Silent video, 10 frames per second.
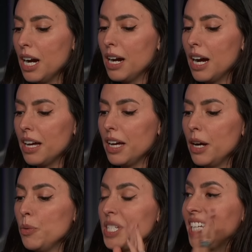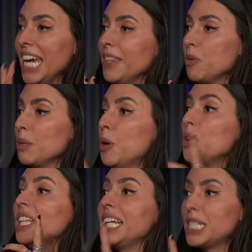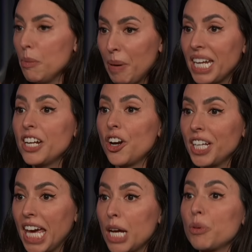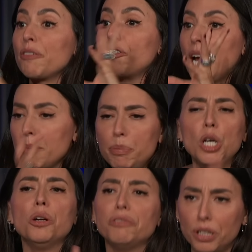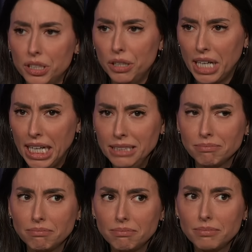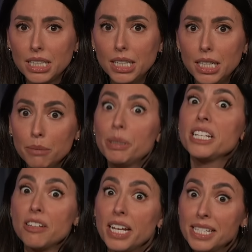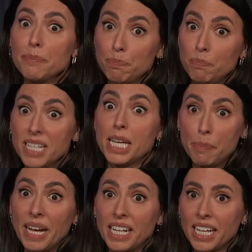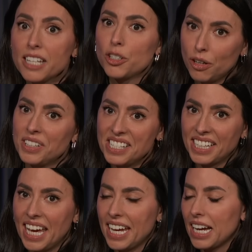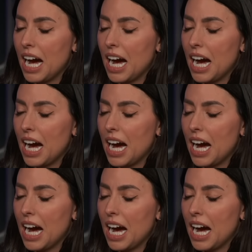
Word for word: Uh, it was a cake that was a Mona Lisa painted on a cake with a frame. Beautiful. Okay? Yes. Beautiful but it's not. Is it? Is it a painting? It's called Is It Cake?